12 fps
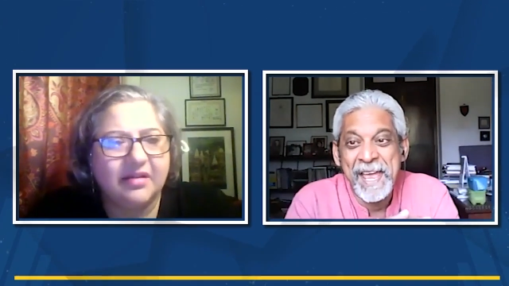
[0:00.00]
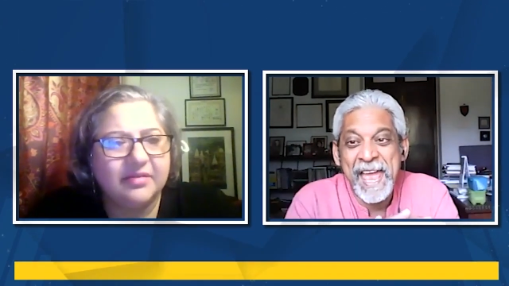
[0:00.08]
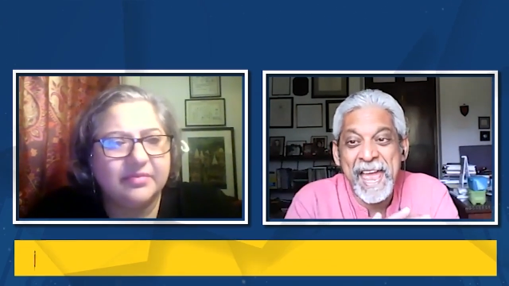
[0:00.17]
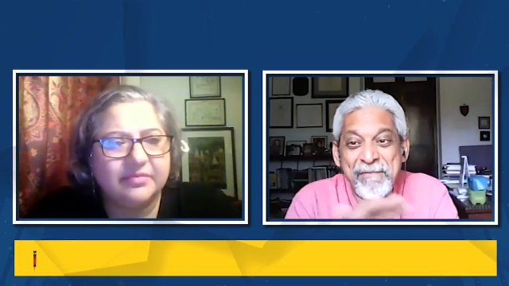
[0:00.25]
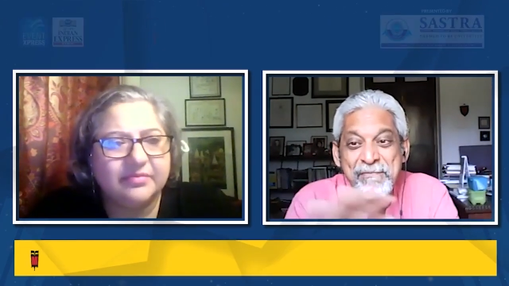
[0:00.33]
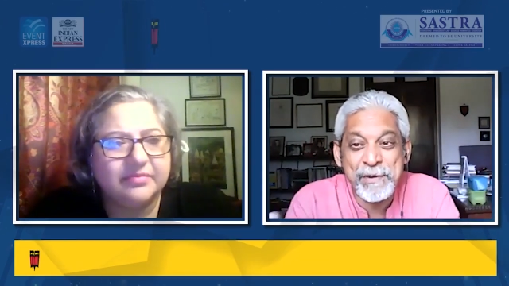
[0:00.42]

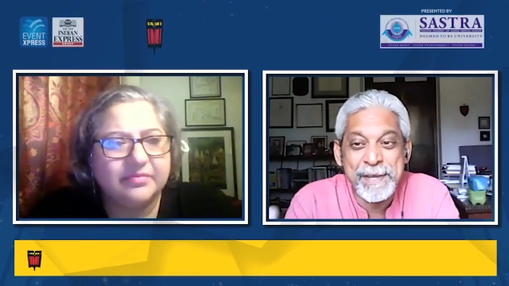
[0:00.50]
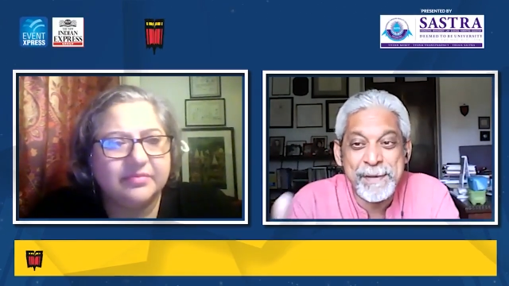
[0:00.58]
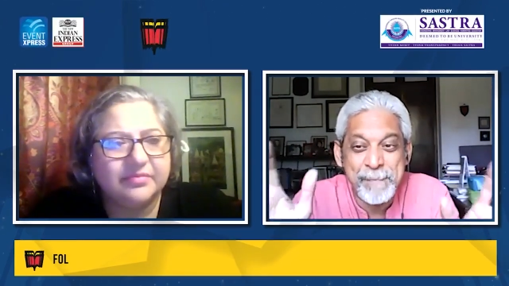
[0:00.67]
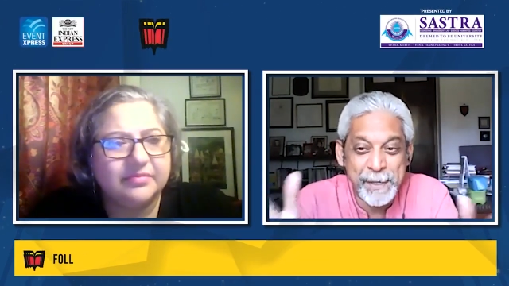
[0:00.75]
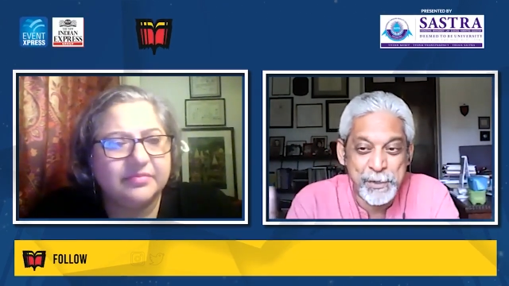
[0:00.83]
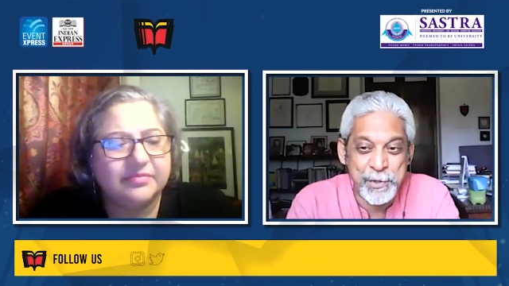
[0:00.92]
Speaker 1: Every
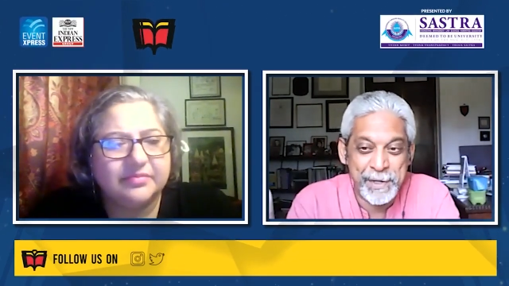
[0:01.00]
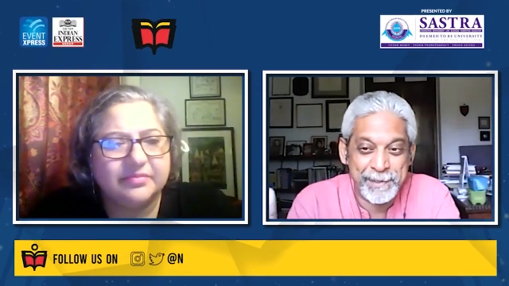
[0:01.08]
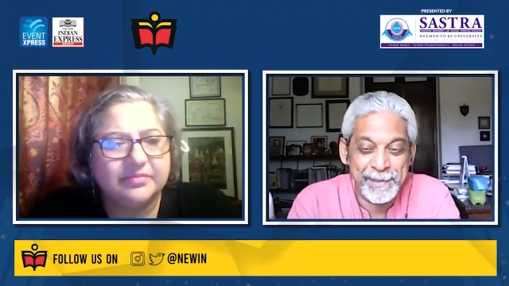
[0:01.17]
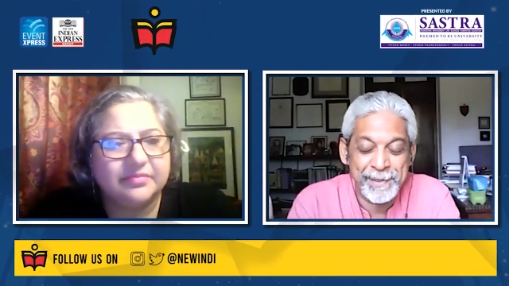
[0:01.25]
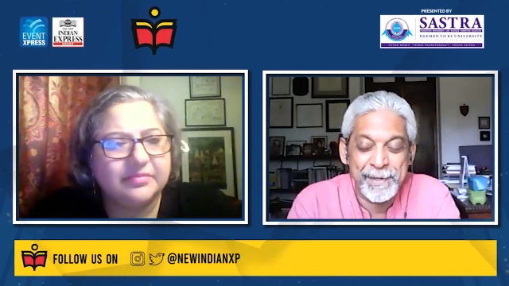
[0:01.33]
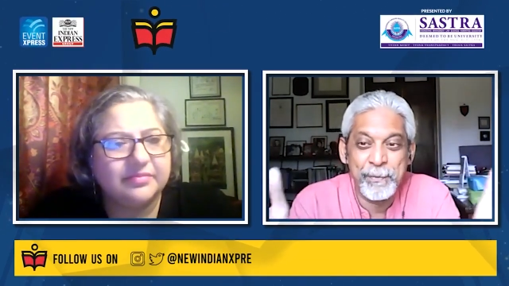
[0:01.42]
metric,
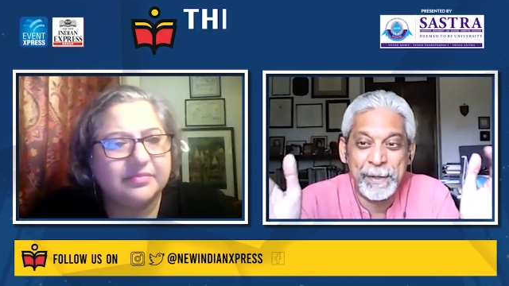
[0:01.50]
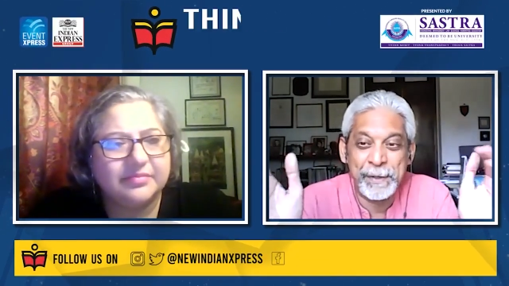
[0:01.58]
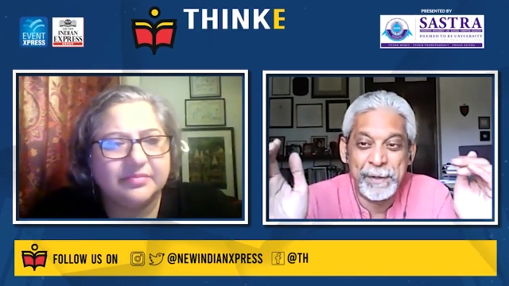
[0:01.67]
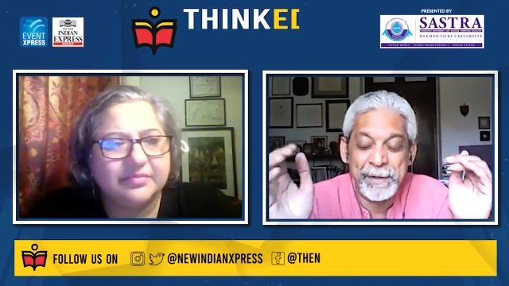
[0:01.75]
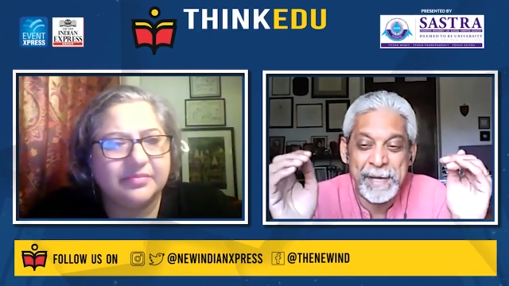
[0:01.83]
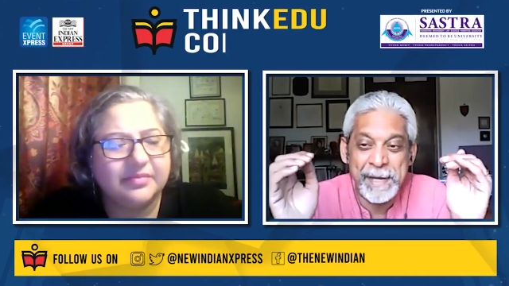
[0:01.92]

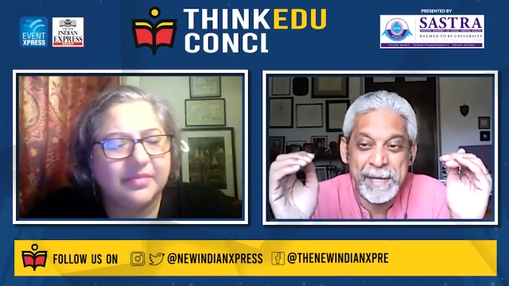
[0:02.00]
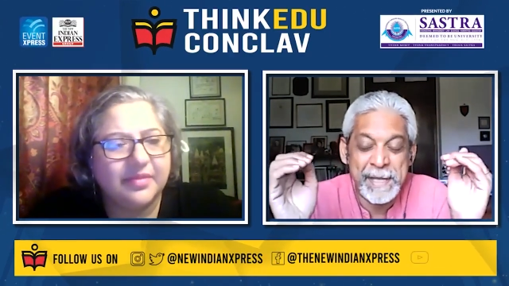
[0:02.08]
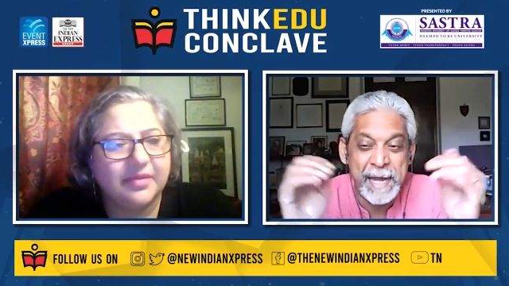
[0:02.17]
whether it,